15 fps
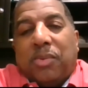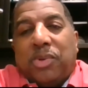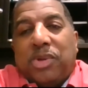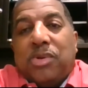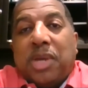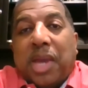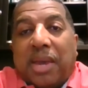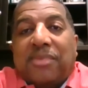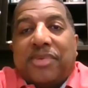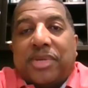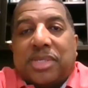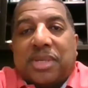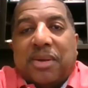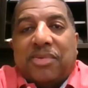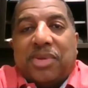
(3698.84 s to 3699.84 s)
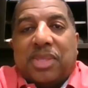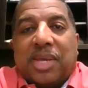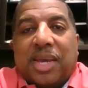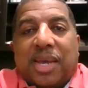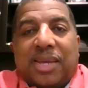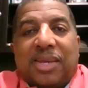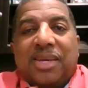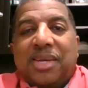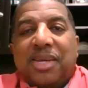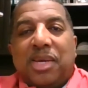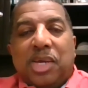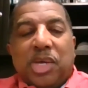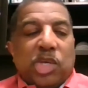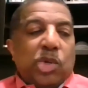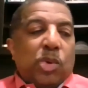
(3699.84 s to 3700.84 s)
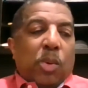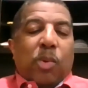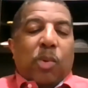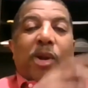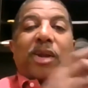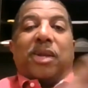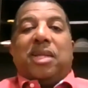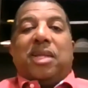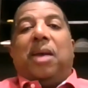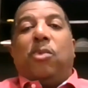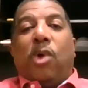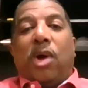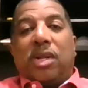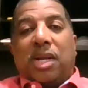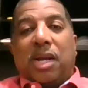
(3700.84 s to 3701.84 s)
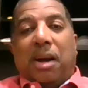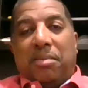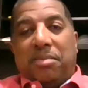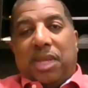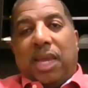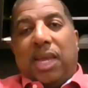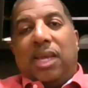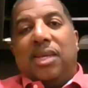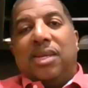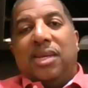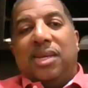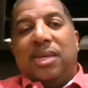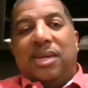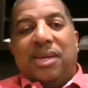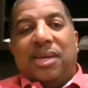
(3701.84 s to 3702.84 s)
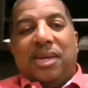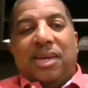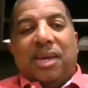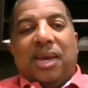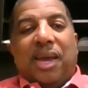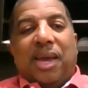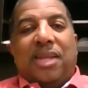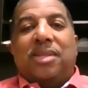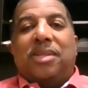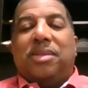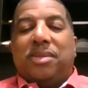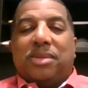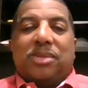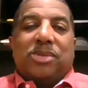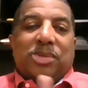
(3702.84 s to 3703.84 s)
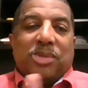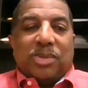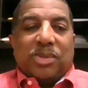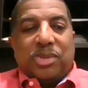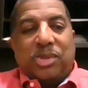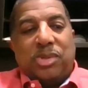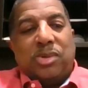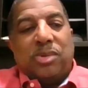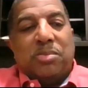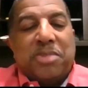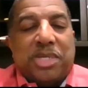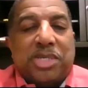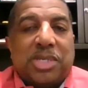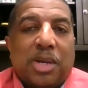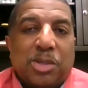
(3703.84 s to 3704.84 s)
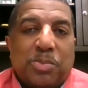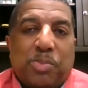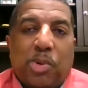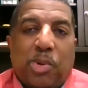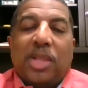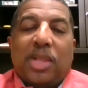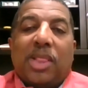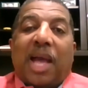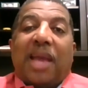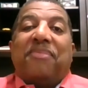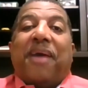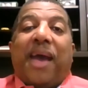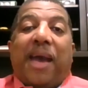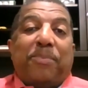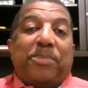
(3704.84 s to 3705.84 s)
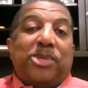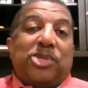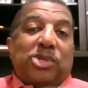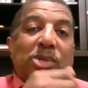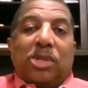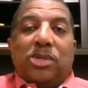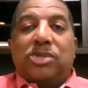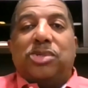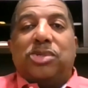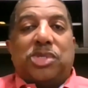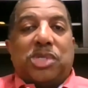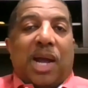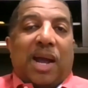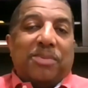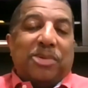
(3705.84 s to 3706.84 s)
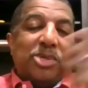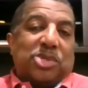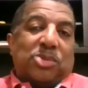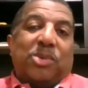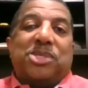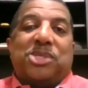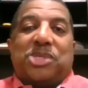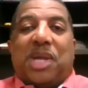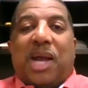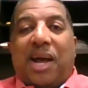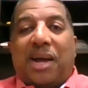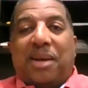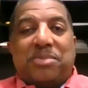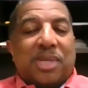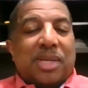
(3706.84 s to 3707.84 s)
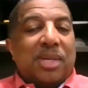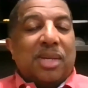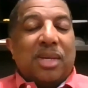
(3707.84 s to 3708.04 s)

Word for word: you gave us everything, you were working at one company, and to Michelle's point, life happens. You lose your job, you switch jobs.